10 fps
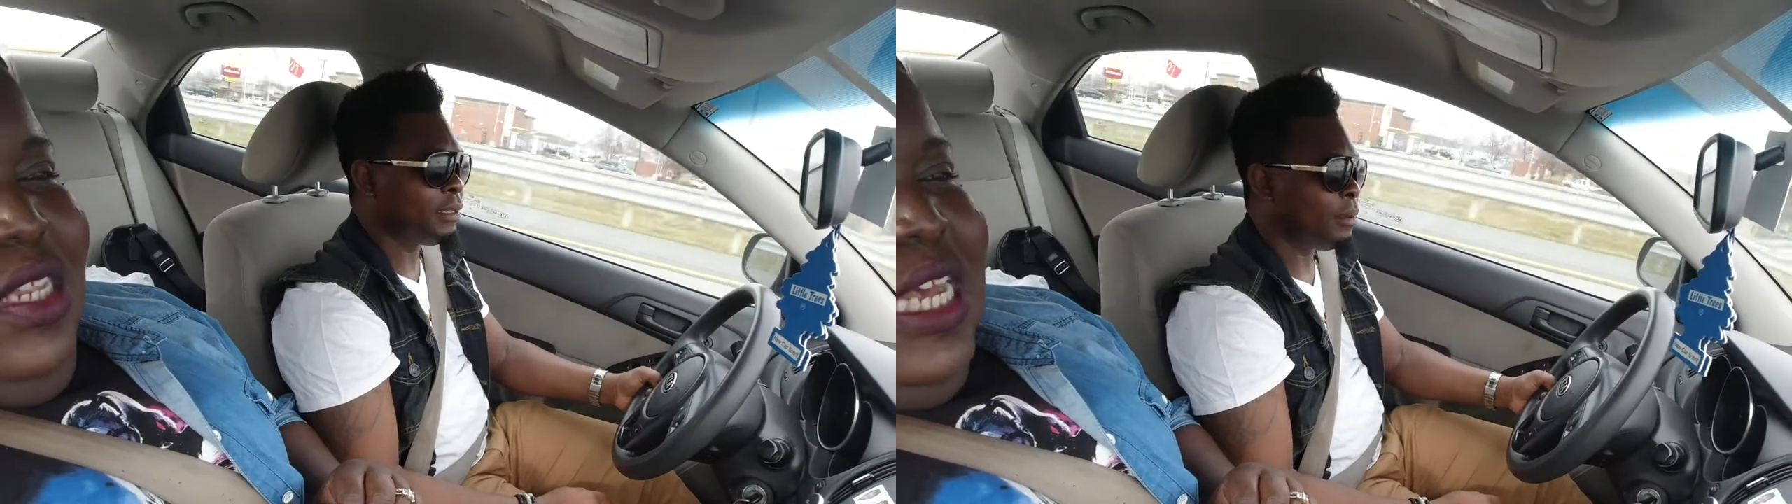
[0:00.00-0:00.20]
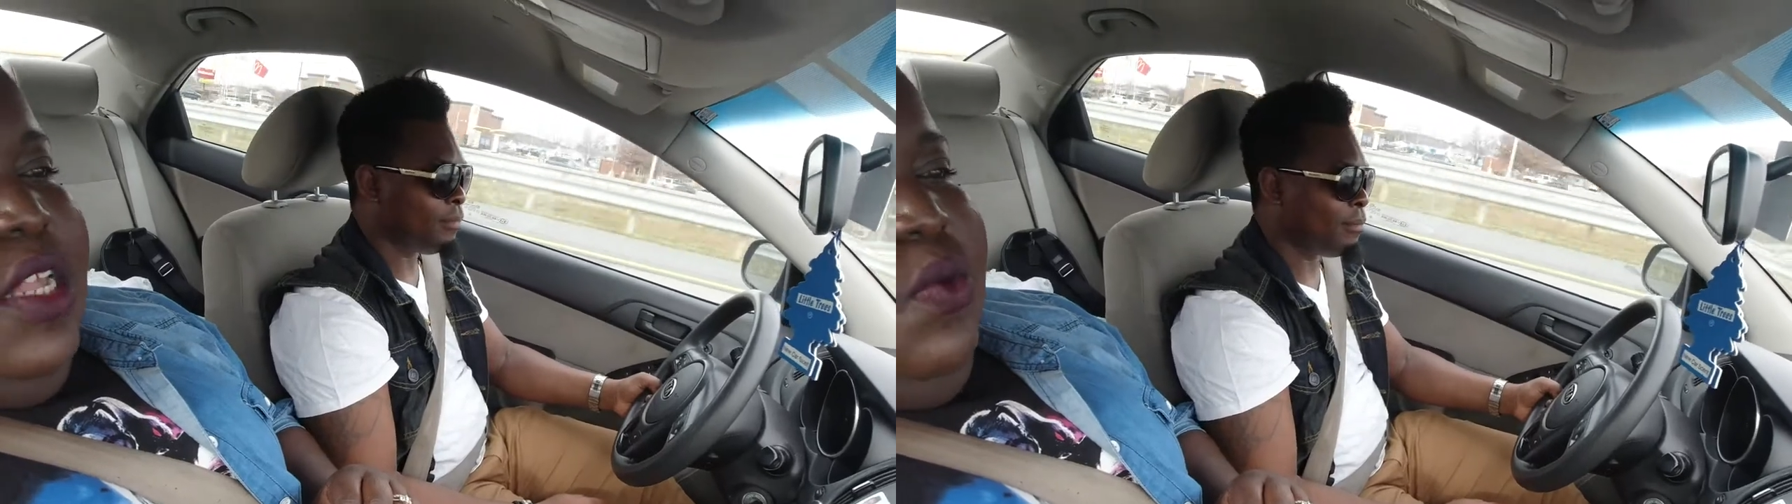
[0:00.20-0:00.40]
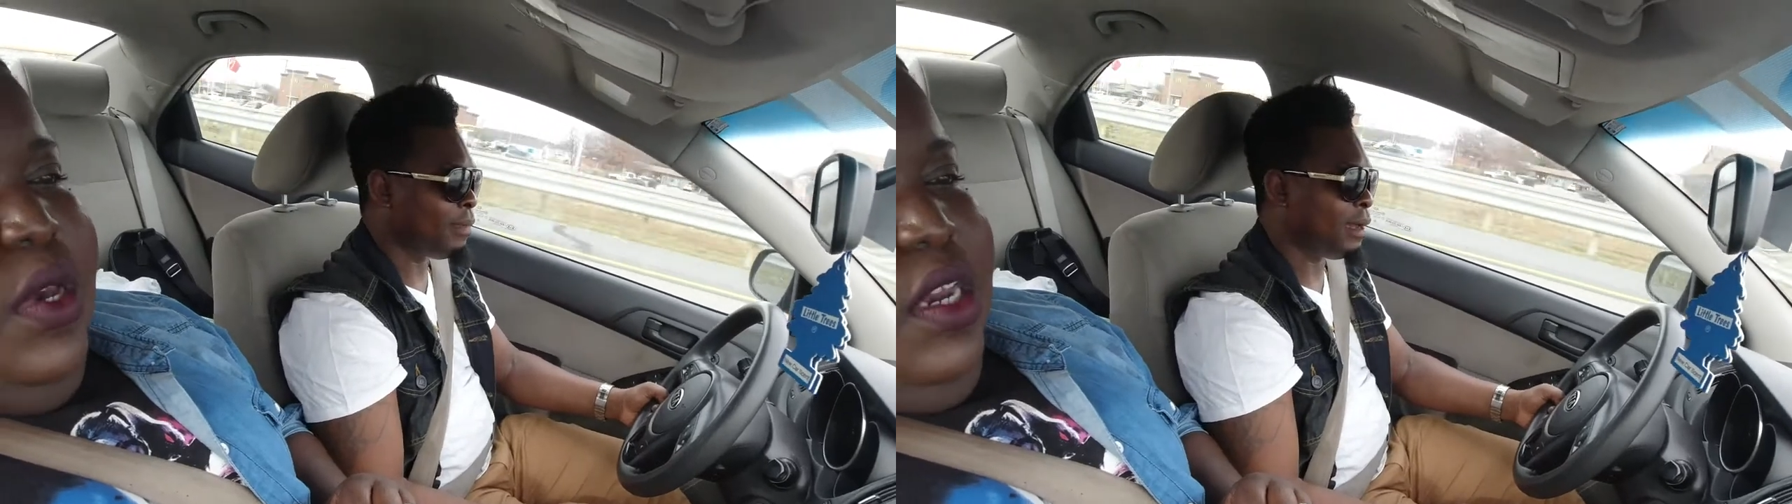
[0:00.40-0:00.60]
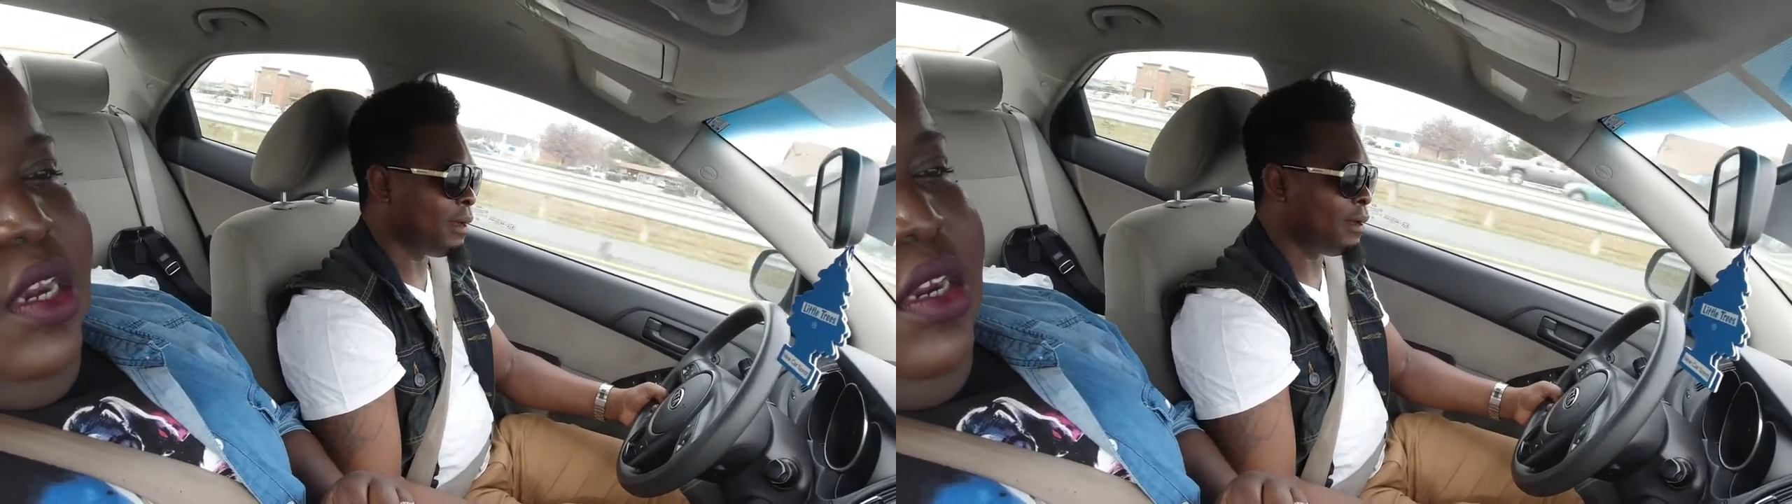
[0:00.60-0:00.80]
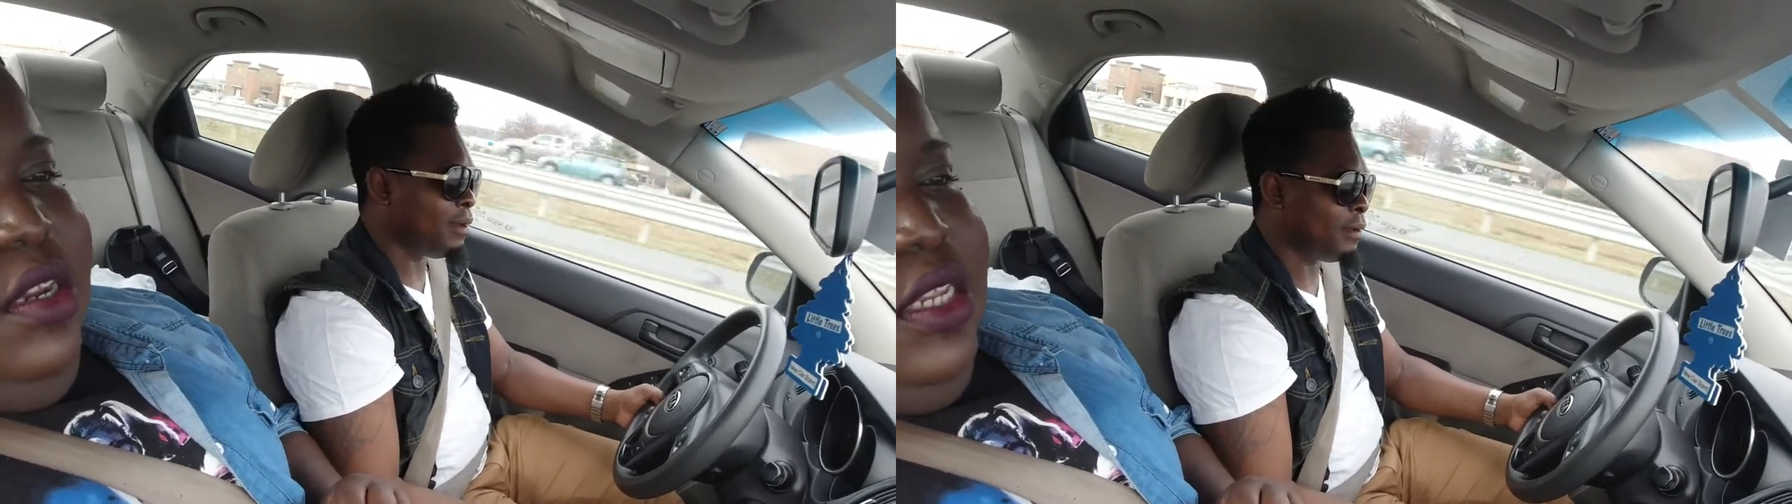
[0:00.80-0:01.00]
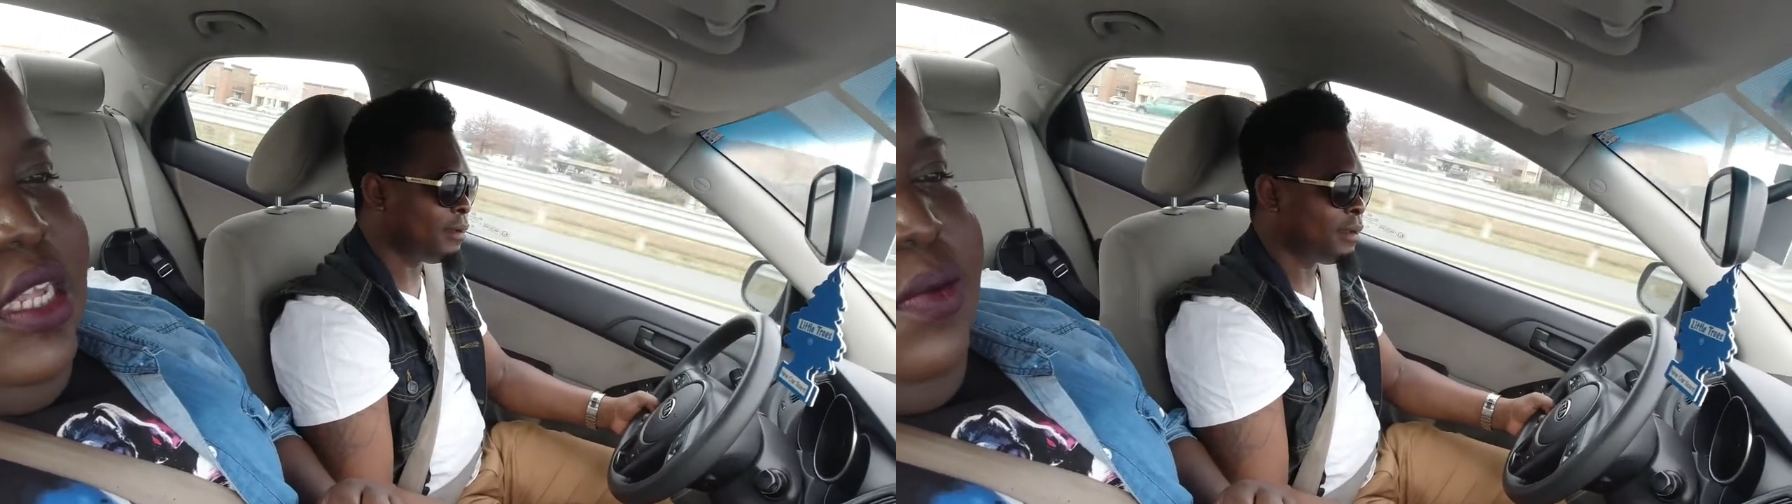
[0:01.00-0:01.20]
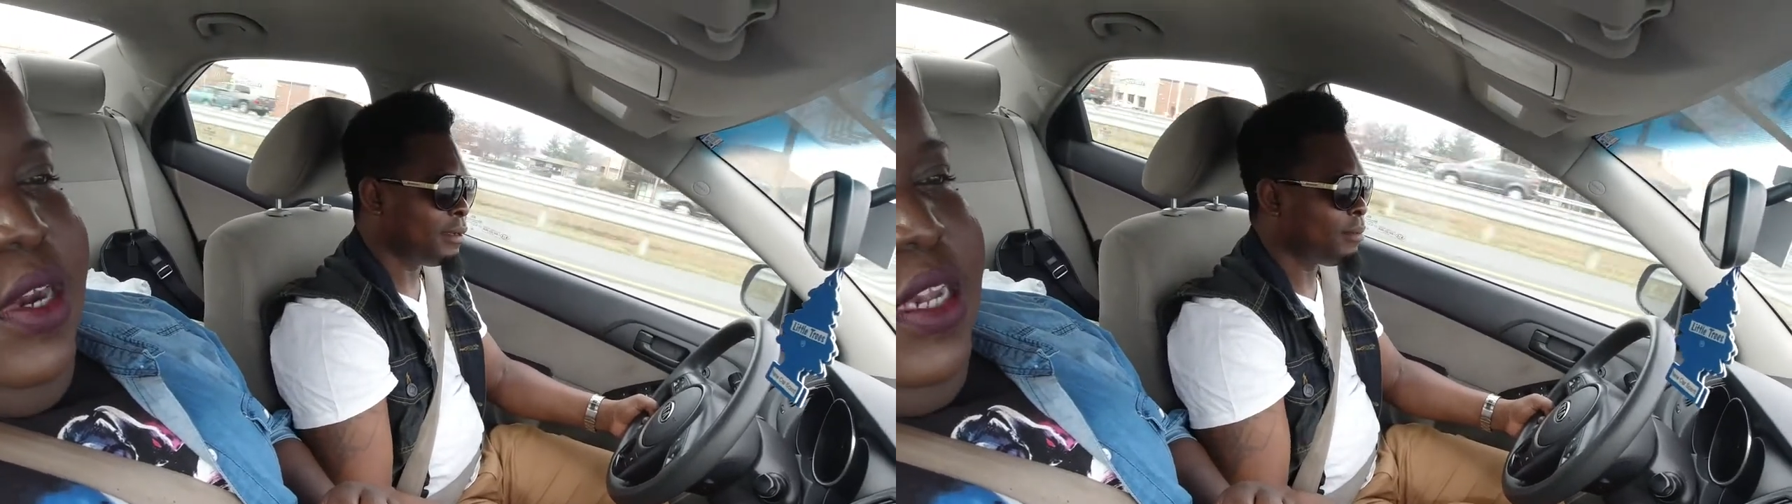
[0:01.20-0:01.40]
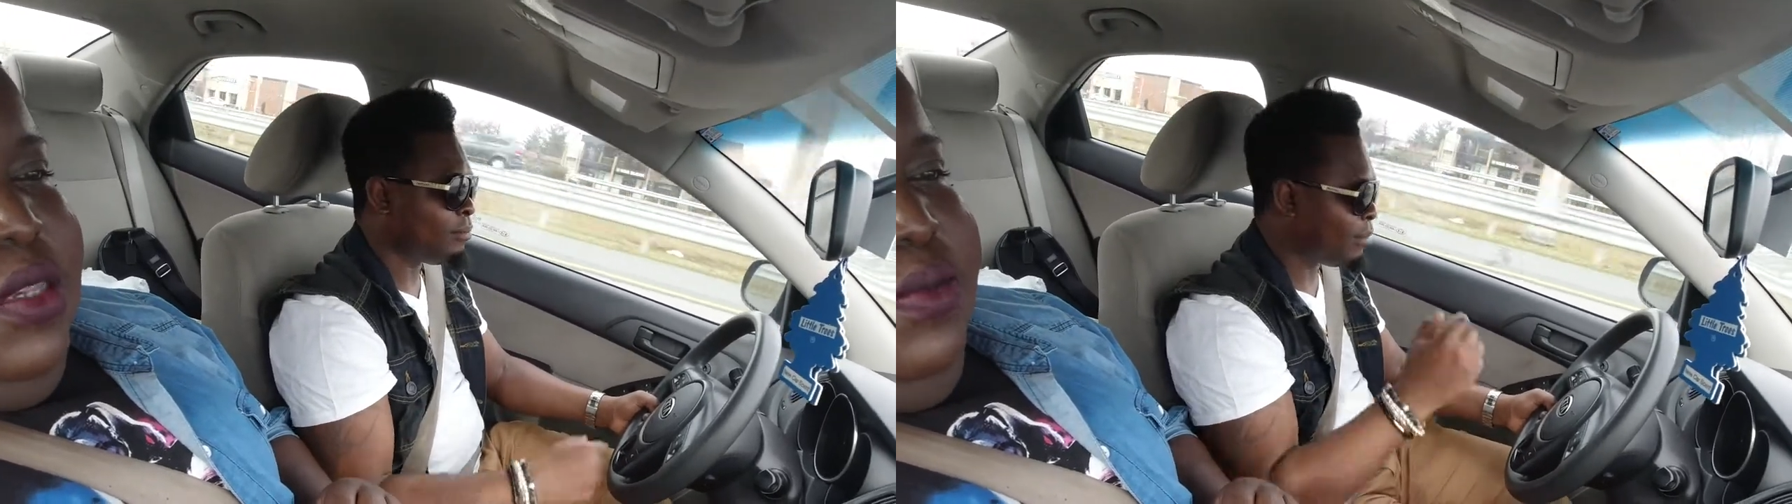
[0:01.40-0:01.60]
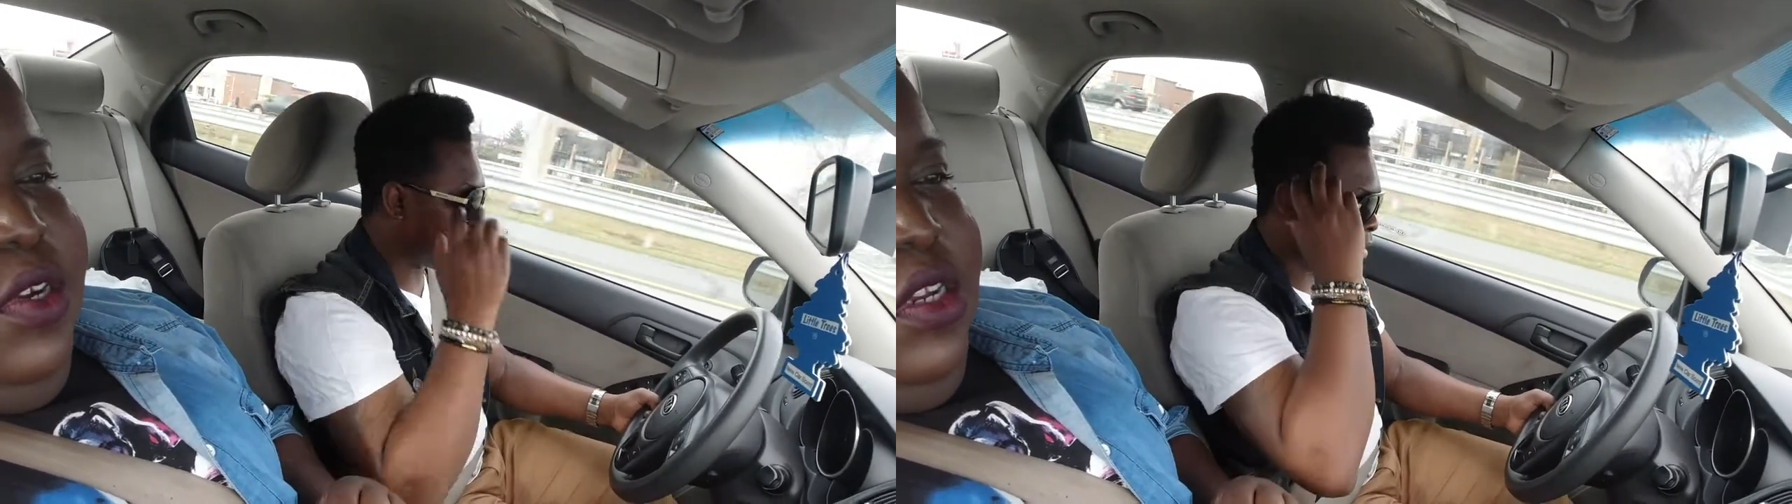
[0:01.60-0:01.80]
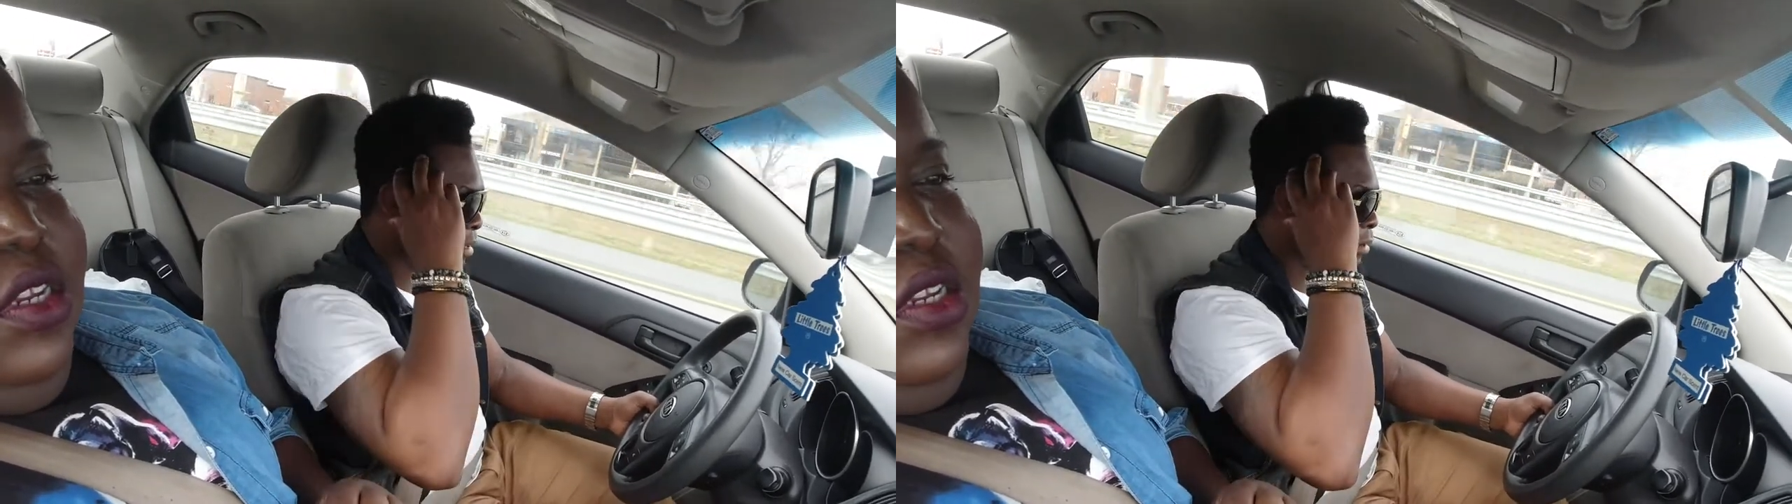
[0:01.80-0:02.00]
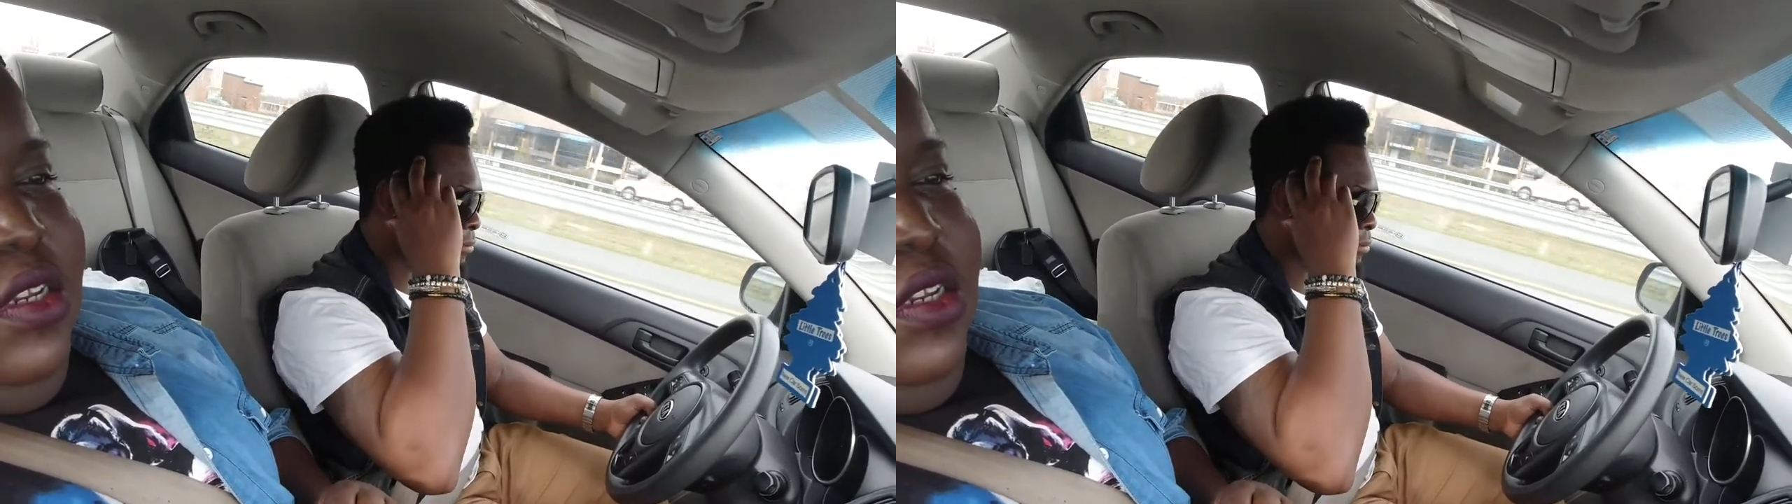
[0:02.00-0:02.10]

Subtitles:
Delaware. Delaware has a bridge.